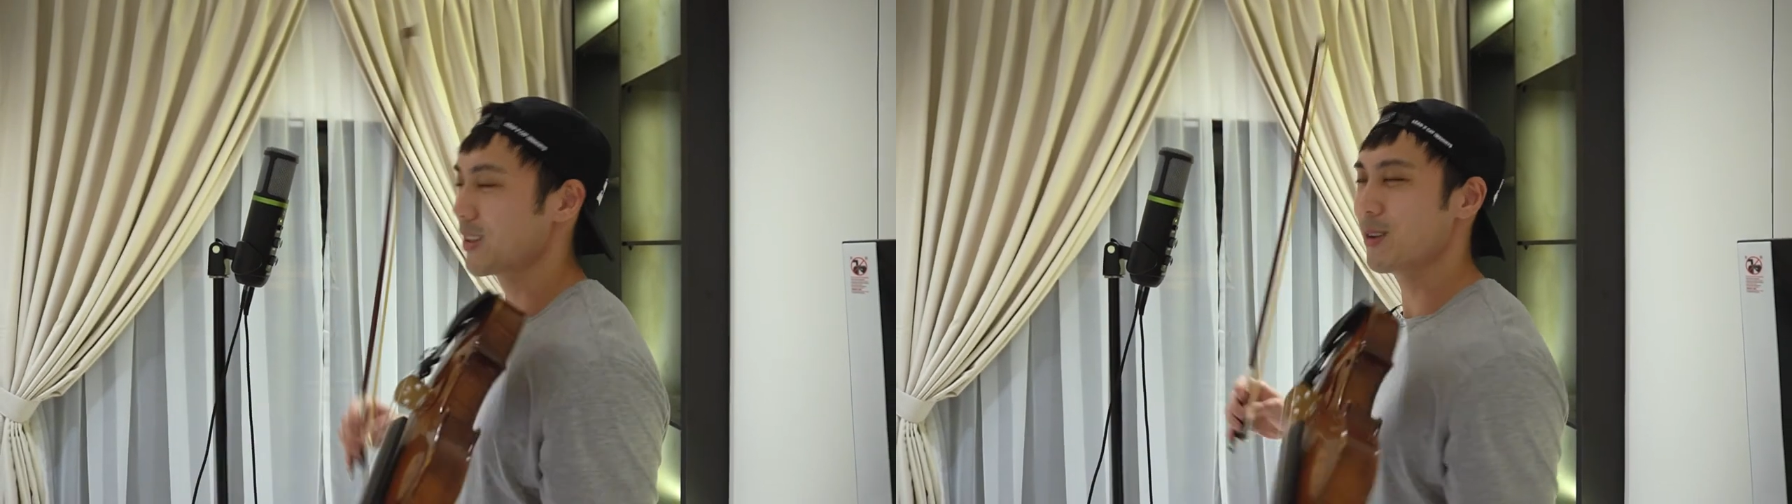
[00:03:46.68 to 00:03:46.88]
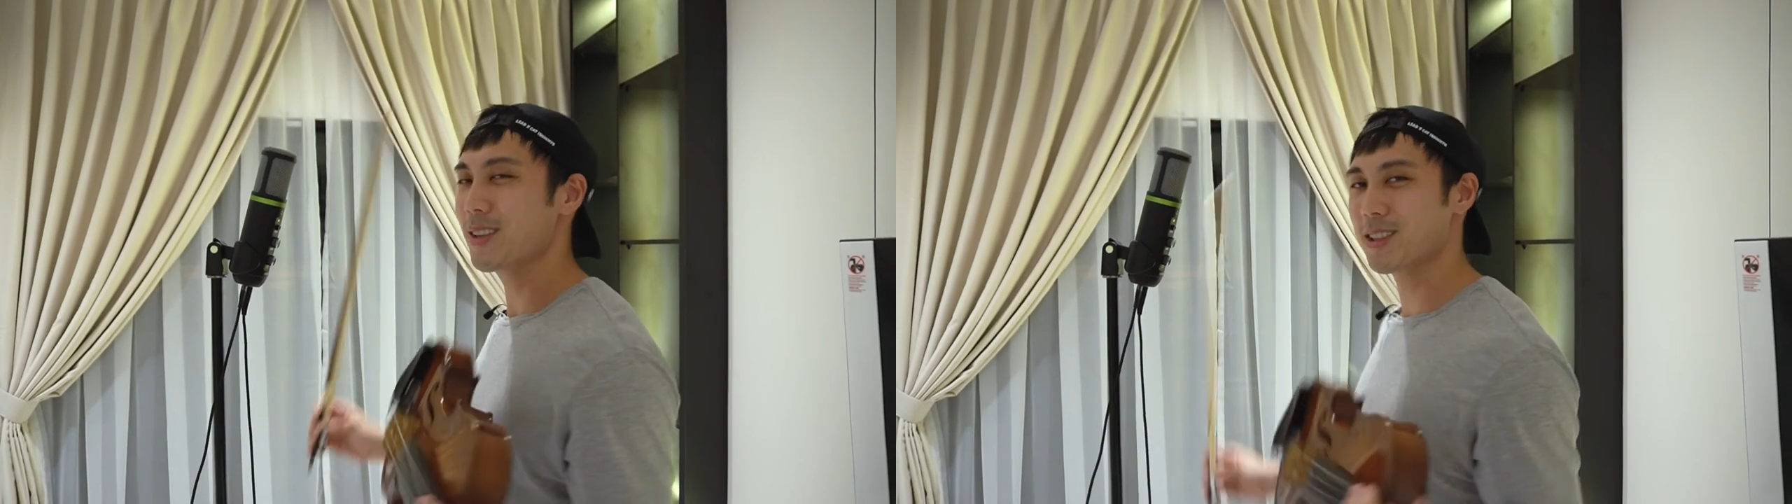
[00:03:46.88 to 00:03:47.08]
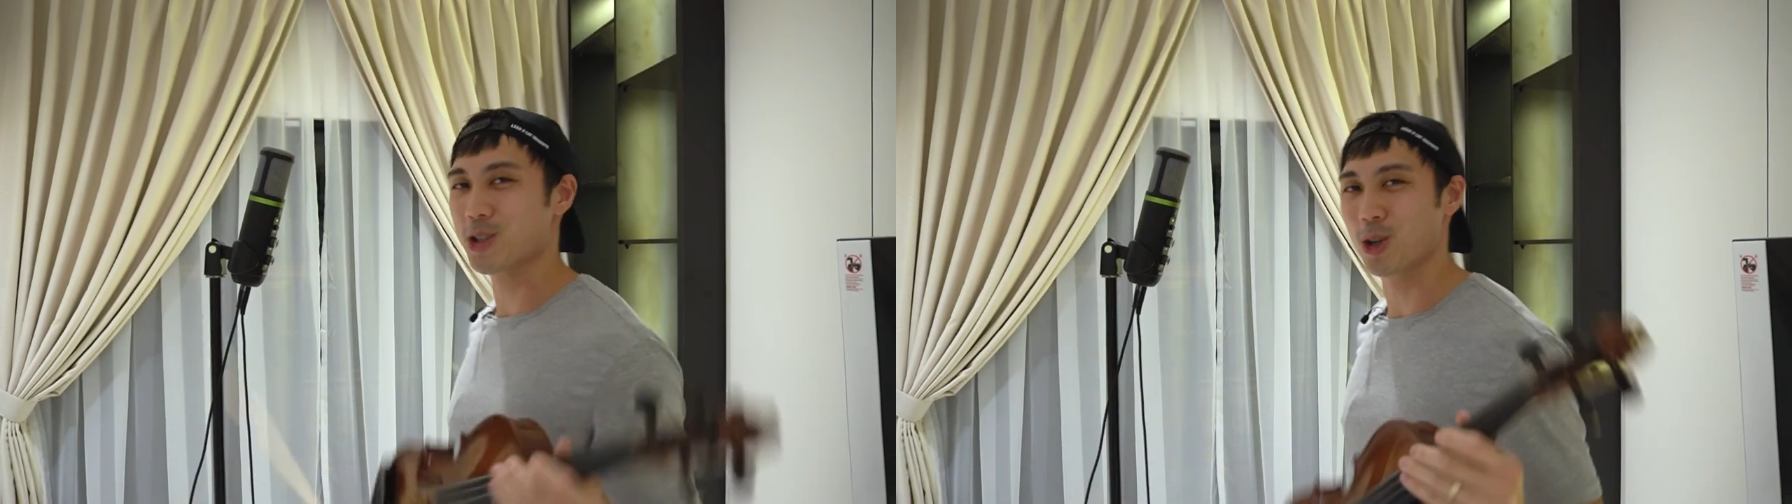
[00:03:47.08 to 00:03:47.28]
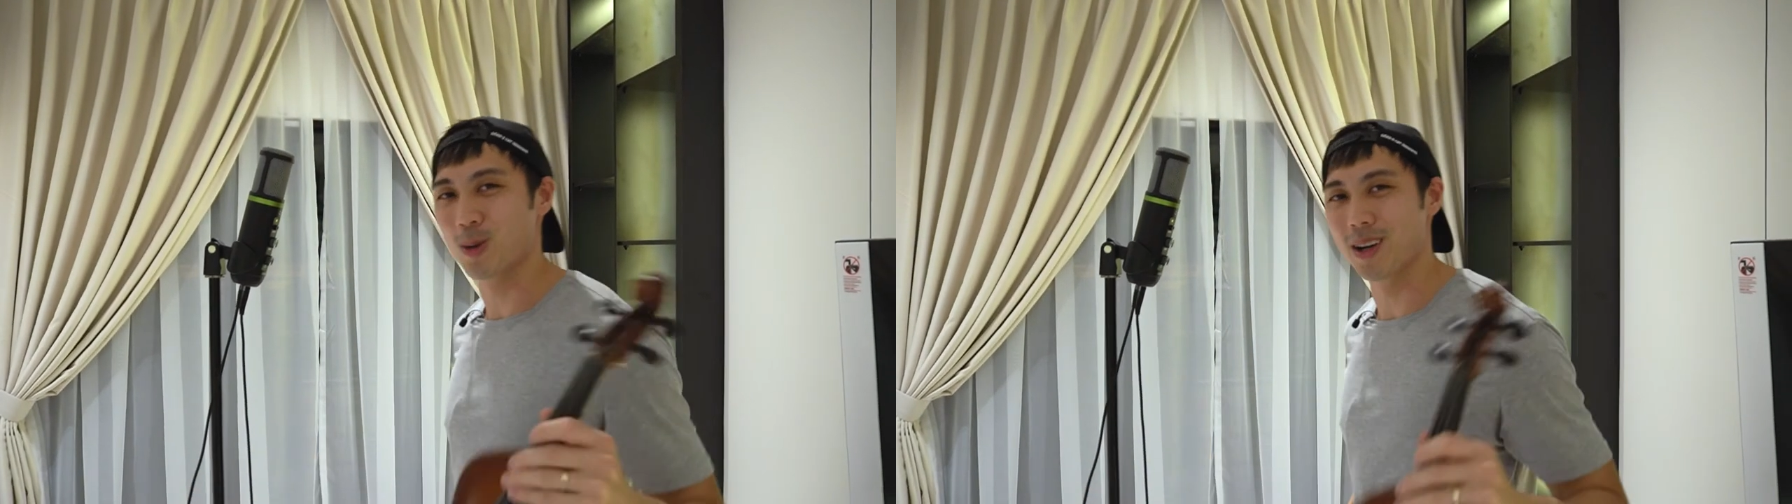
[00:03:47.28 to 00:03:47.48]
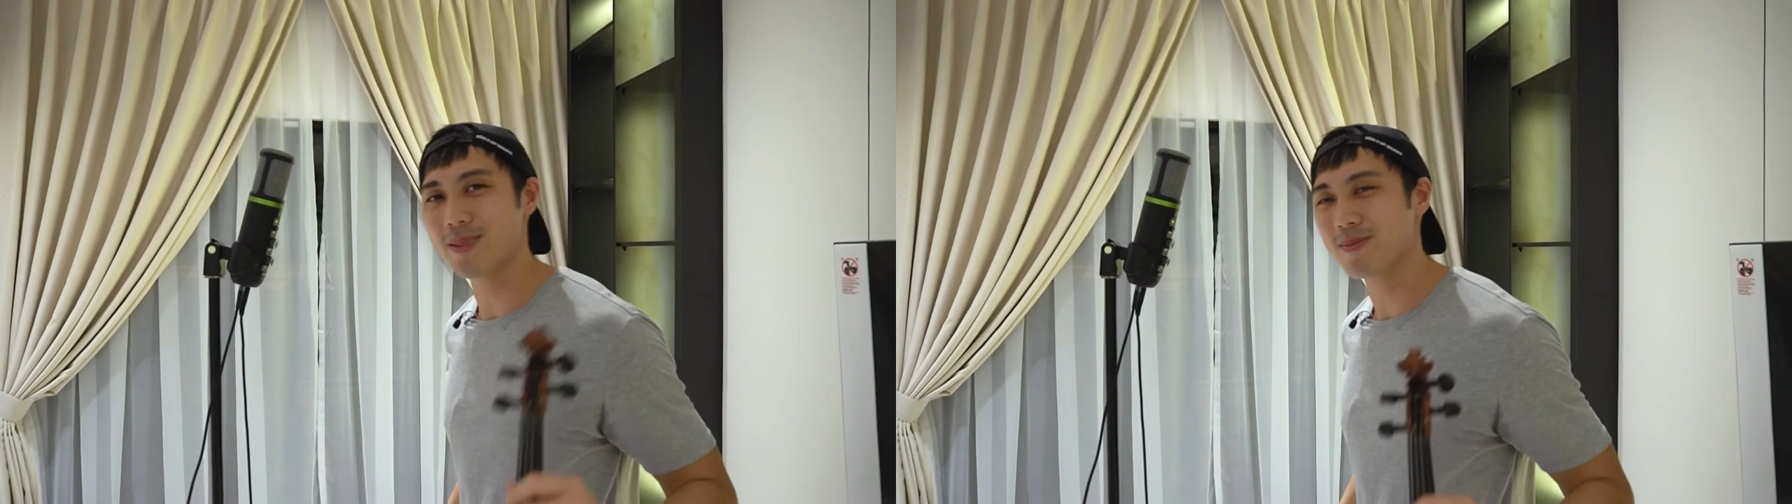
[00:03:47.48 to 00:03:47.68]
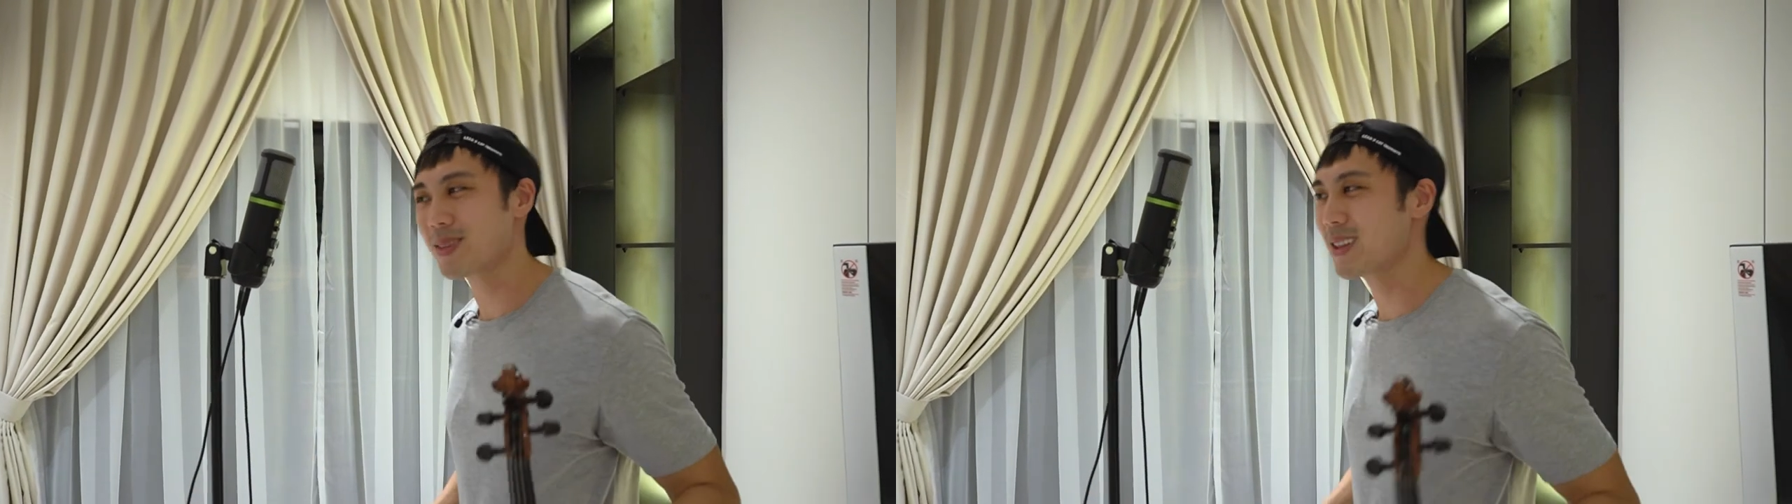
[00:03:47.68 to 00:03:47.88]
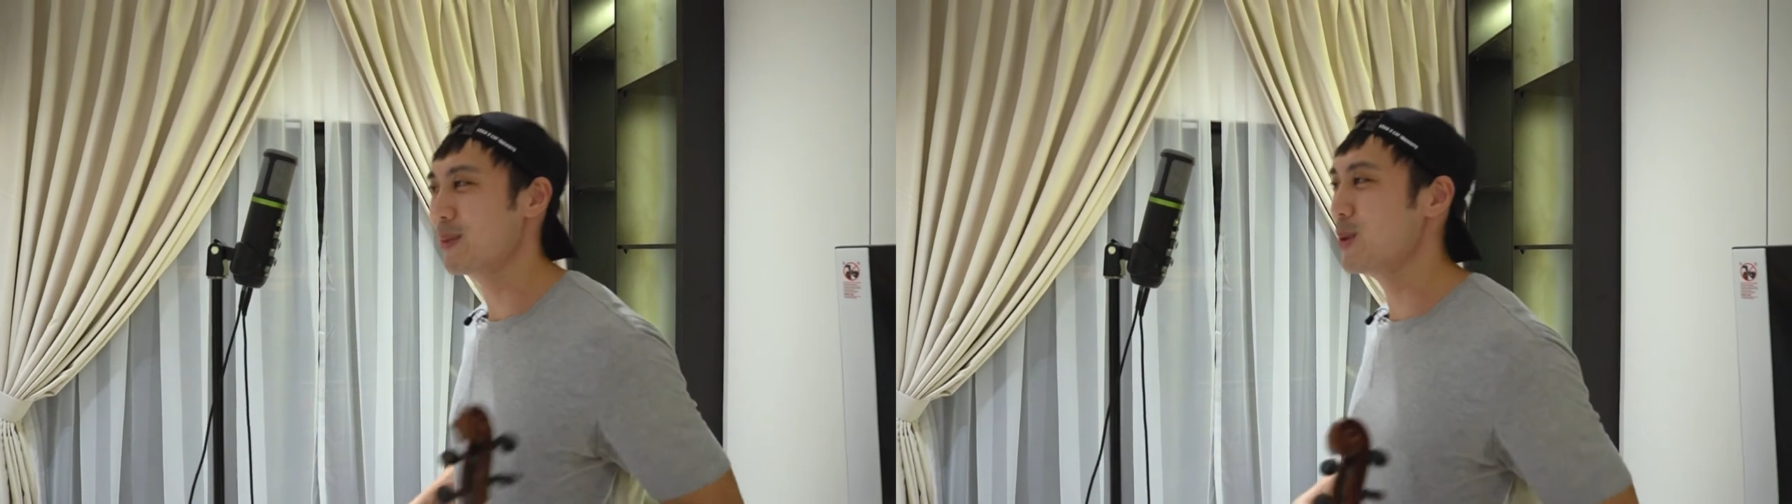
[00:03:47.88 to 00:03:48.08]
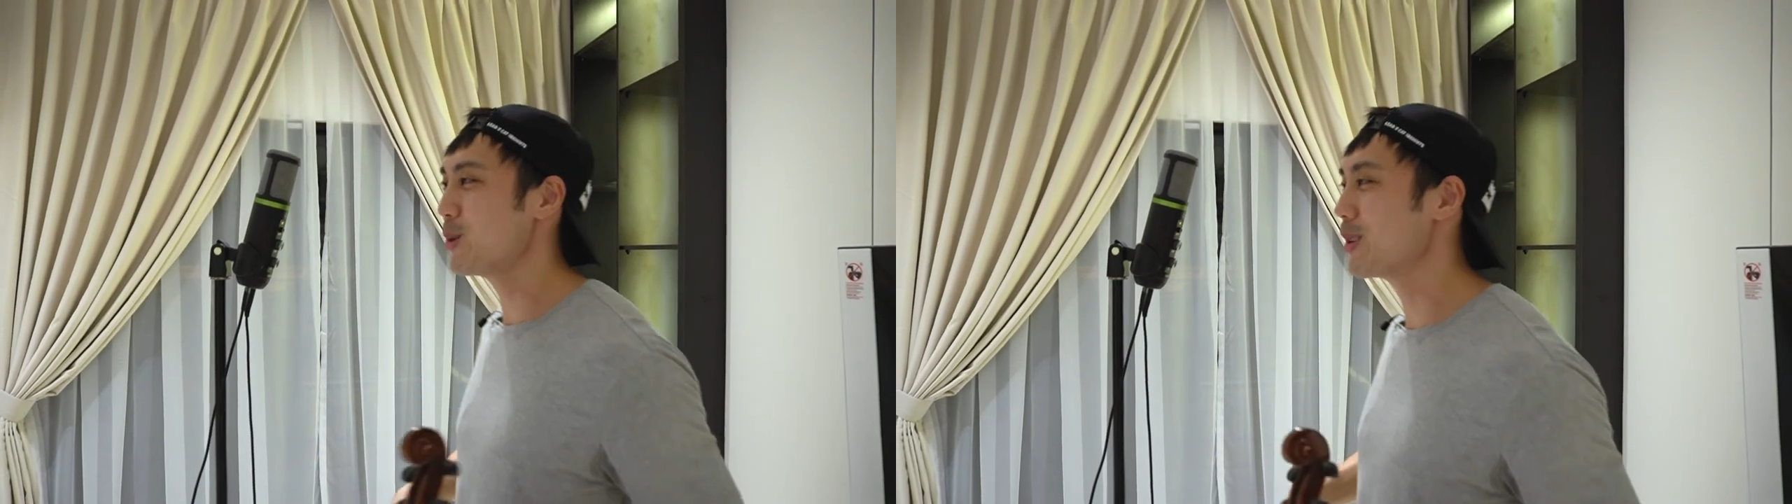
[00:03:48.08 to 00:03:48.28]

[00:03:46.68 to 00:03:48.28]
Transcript: Alright, it's a short one. Let me know what